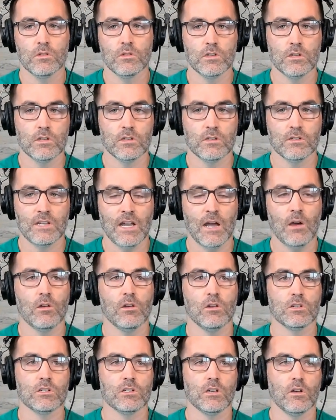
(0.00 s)
to
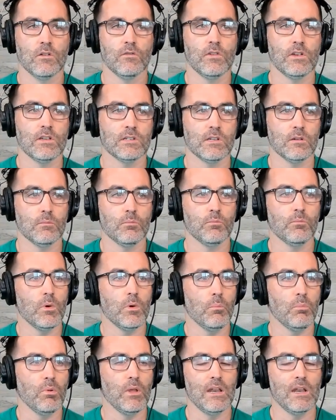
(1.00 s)
tout yourself as a
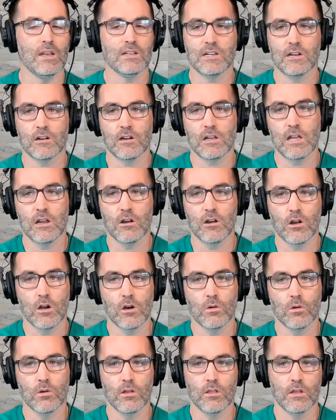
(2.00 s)
planetary
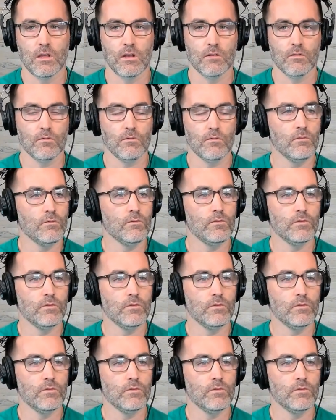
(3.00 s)
hero and then